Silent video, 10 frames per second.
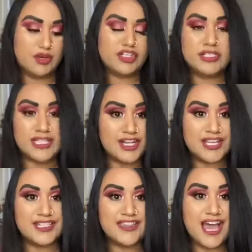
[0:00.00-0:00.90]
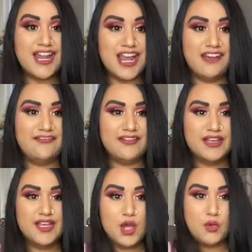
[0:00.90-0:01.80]
brushes, cannot say that enough.
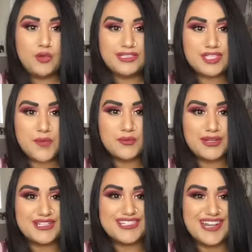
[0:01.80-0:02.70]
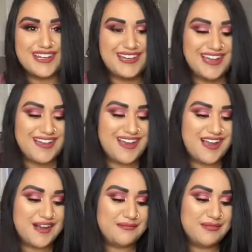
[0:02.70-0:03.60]
What's up, Winston?
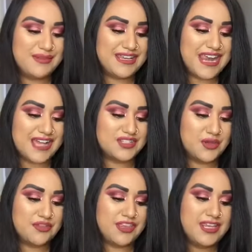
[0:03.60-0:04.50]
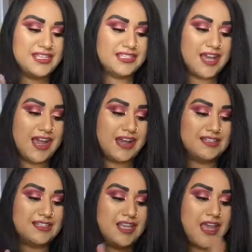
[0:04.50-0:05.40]
But yeah, so these
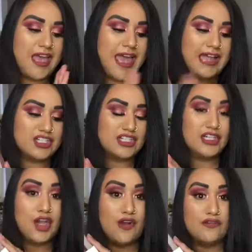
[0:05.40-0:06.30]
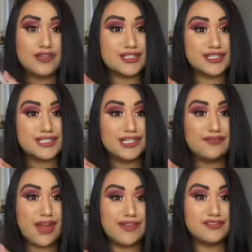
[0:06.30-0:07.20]
guys actually go for
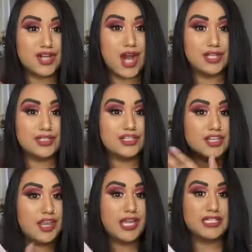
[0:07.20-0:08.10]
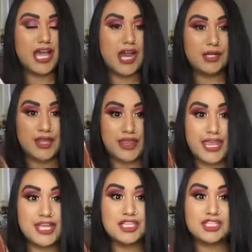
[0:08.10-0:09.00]
$65, the entire
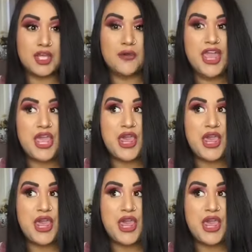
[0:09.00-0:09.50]
thing. So